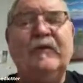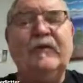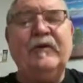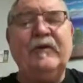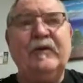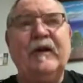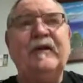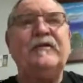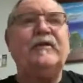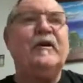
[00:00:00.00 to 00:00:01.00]
into the
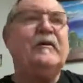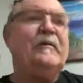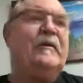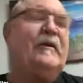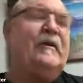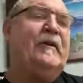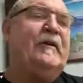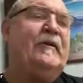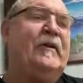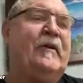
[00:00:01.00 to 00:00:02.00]
glass job,
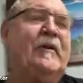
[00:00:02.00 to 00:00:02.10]
and